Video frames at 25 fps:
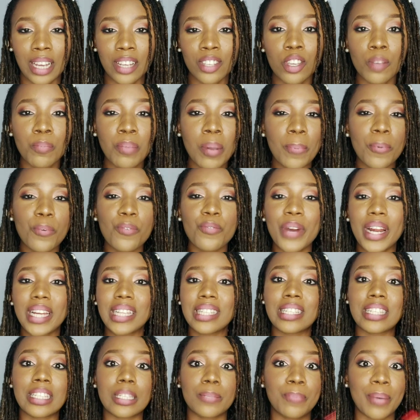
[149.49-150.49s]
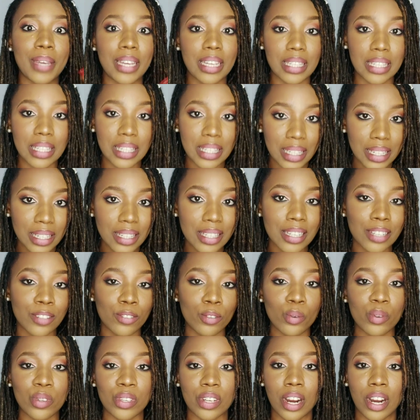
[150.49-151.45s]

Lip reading: So people rent spaces in those